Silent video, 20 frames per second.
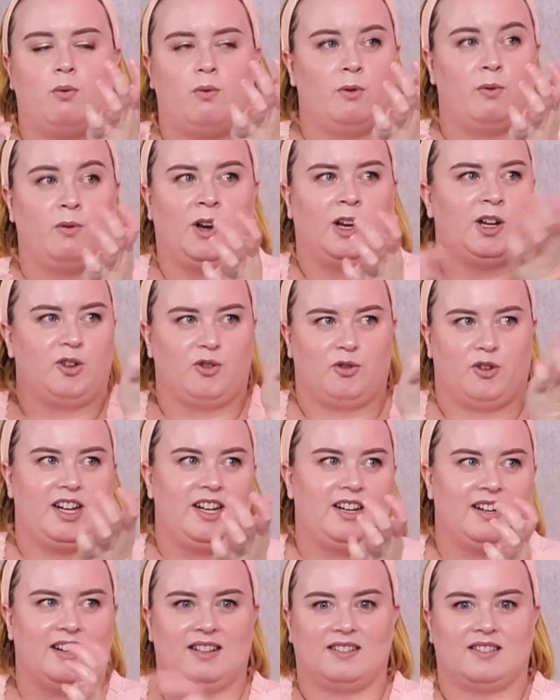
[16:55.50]

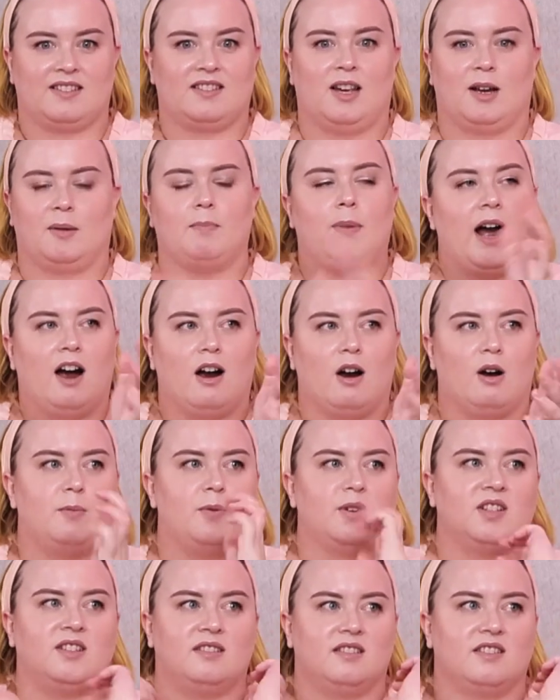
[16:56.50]
ingredients like
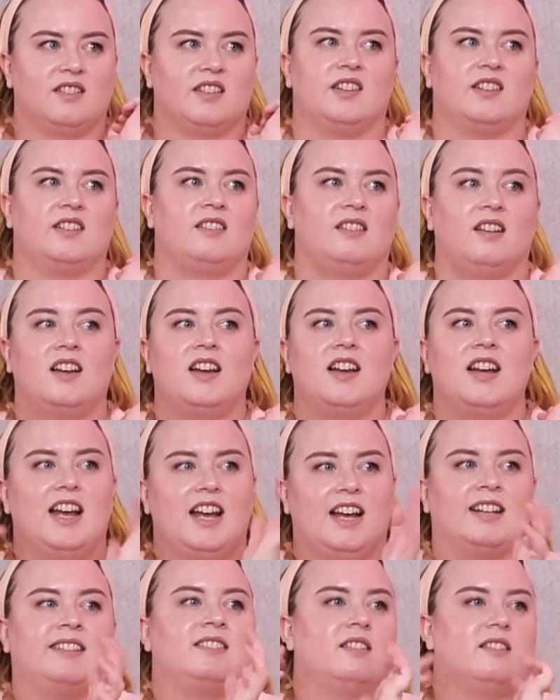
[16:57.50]
parabens and
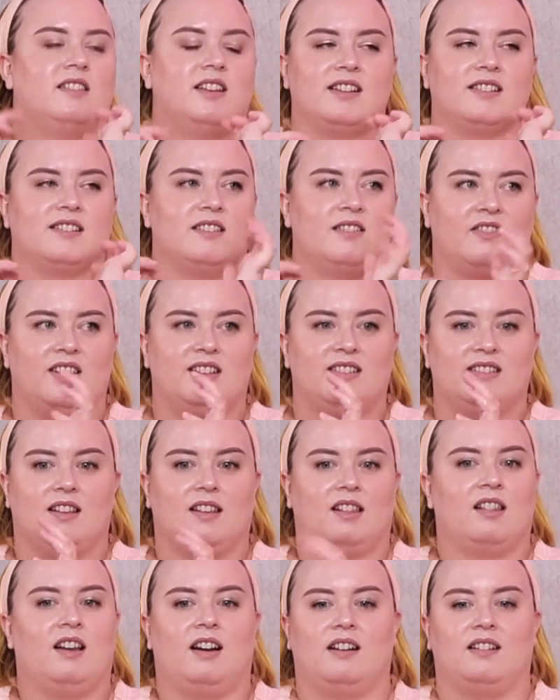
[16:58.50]
SLS and things
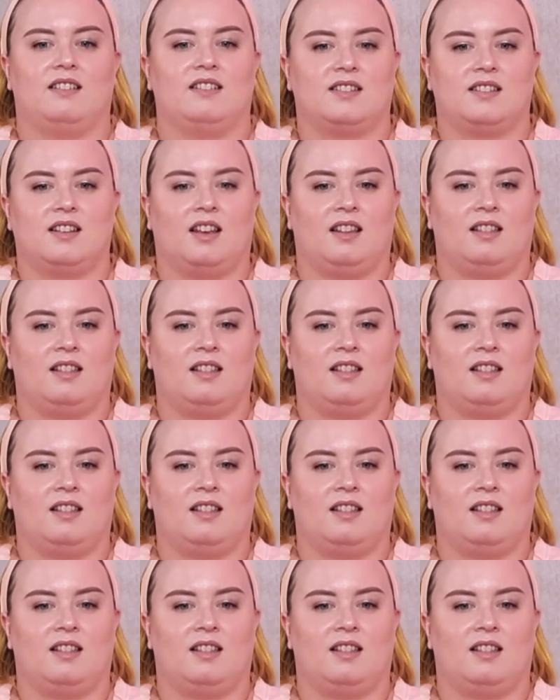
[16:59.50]
like that. And it's like,